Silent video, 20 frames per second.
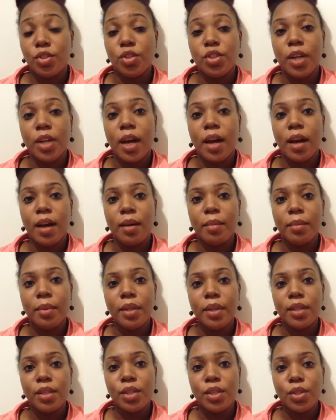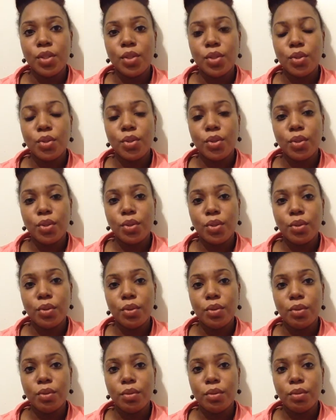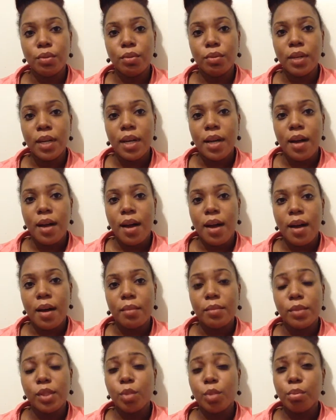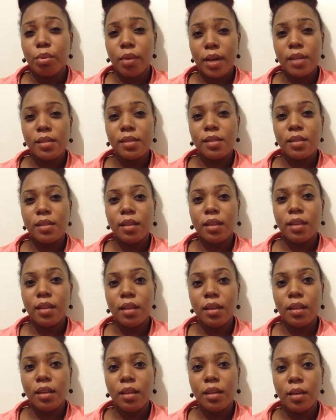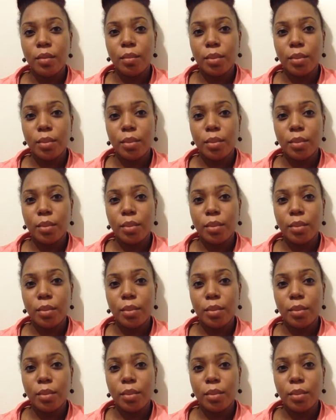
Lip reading: job is to suppress the